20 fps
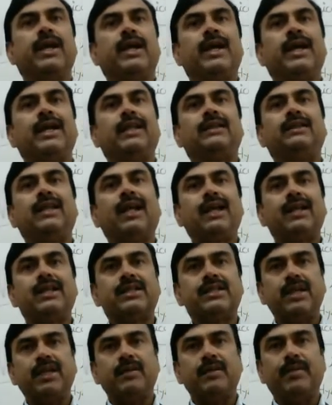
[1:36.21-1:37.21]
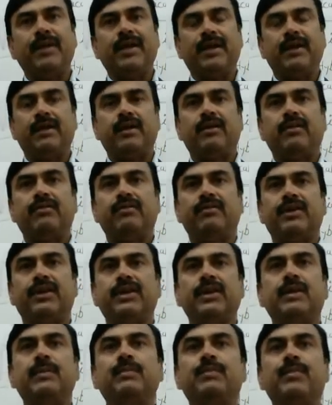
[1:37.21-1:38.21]
In that segment, for
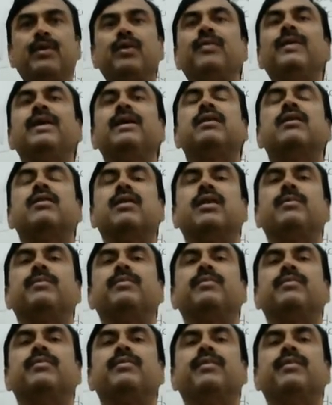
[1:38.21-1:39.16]
improving crop